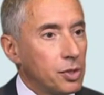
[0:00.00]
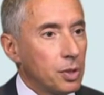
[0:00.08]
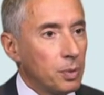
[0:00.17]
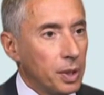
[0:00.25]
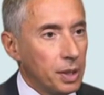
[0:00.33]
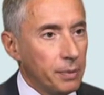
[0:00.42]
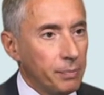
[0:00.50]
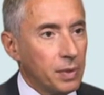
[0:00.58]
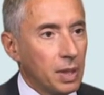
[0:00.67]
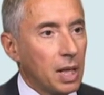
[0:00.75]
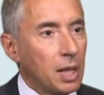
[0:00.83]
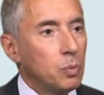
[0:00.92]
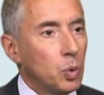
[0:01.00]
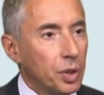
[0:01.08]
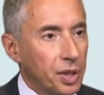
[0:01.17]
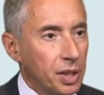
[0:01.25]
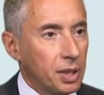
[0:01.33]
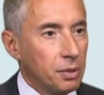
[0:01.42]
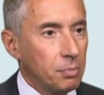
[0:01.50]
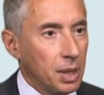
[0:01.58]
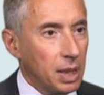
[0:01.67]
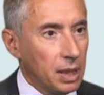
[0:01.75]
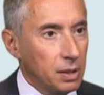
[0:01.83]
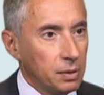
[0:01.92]
Vinciguerra. I am working in
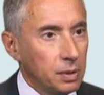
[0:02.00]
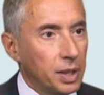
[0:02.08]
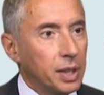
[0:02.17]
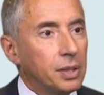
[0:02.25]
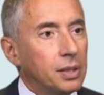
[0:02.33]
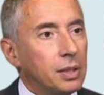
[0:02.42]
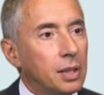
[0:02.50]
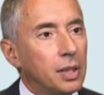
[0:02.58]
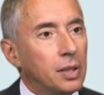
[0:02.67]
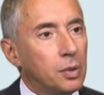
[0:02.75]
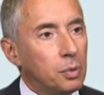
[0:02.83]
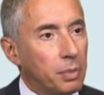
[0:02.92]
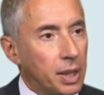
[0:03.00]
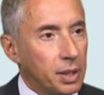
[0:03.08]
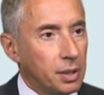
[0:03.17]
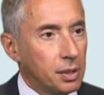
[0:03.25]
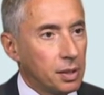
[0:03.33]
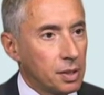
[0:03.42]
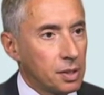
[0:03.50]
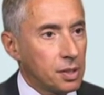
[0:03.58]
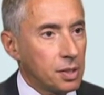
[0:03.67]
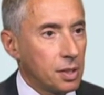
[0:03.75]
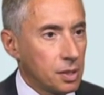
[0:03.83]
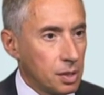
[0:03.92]
Milano at the
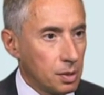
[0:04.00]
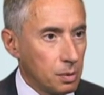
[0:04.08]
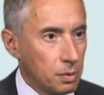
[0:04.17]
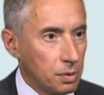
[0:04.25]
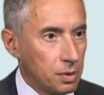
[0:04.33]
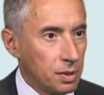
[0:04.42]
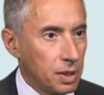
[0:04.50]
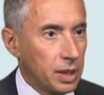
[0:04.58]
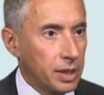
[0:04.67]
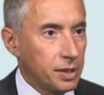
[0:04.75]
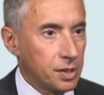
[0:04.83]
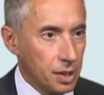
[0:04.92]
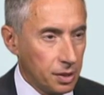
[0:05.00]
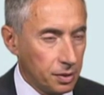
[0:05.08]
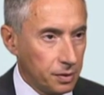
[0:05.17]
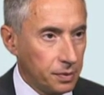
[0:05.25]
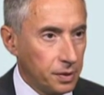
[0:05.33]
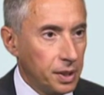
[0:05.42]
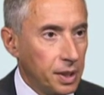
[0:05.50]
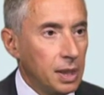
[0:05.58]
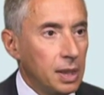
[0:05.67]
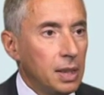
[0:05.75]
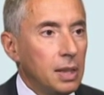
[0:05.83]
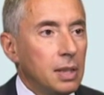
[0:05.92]
Humanitas Institute, Eye Center.
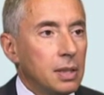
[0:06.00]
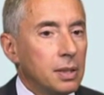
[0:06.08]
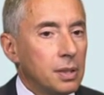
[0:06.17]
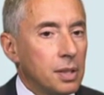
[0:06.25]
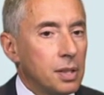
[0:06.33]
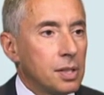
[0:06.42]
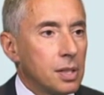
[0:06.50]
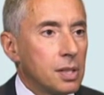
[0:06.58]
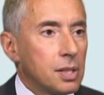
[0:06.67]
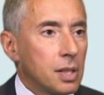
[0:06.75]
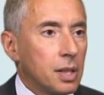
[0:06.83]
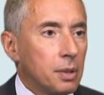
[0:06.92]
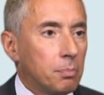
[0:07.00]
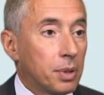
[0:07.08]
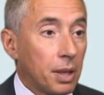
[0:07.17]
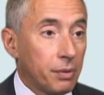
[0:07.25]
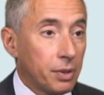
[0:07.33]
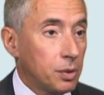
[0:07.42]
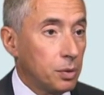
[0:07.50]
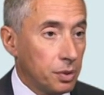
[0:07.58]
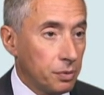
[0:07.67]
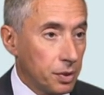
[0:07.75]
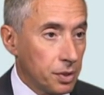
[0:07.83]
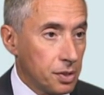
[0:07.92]
This is a private
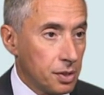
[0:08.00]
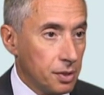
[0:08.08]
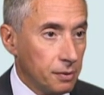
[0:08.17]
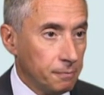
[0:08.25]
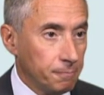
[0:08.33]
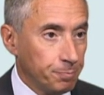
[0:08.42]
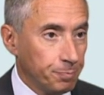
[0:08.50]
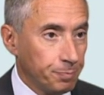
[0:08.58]
university,